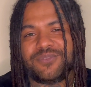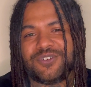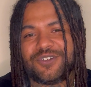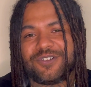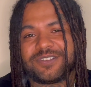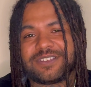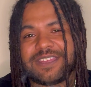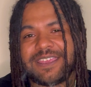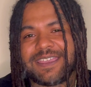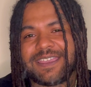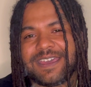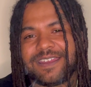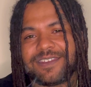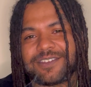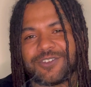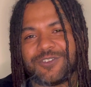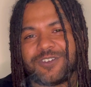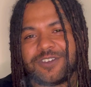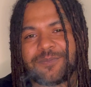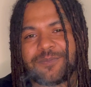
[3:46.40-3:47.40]
book, they got to
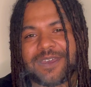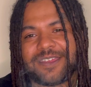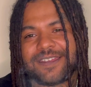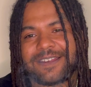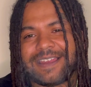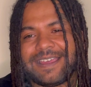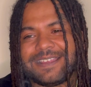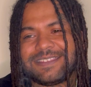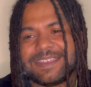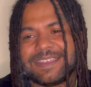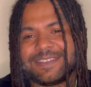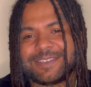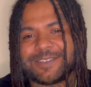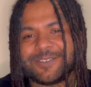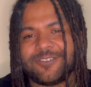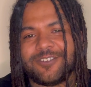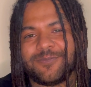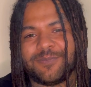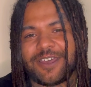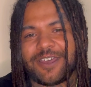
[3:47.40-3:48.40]
know about it like they
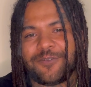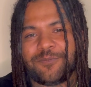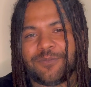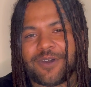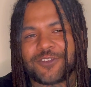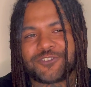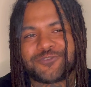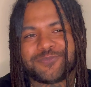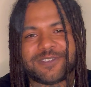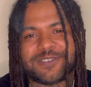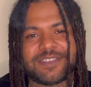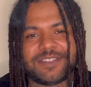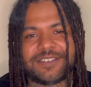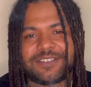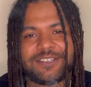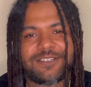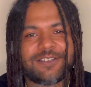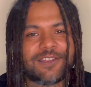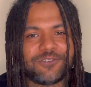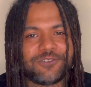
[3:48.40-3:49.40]
know about Boss Man
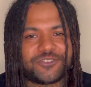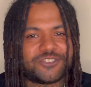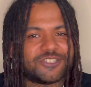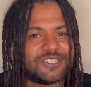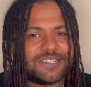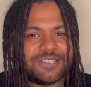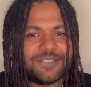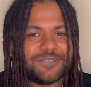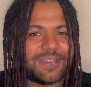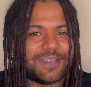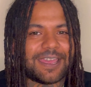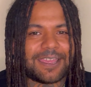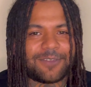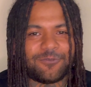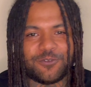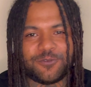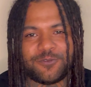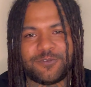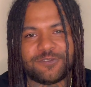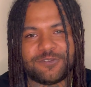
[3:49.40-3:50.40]
D and shit, like
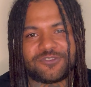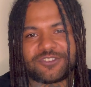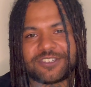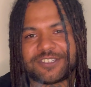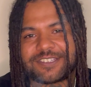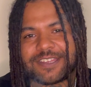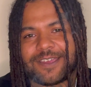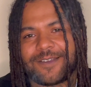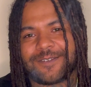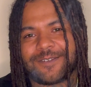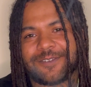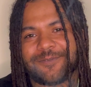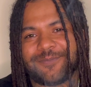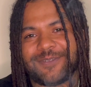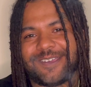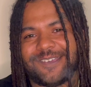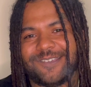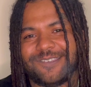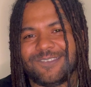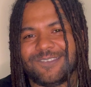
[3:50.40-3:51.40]
what we was just talking
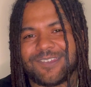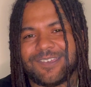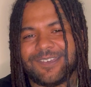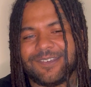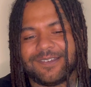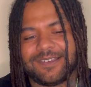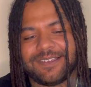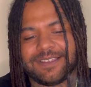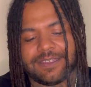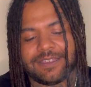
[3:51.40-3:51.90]
about, you know?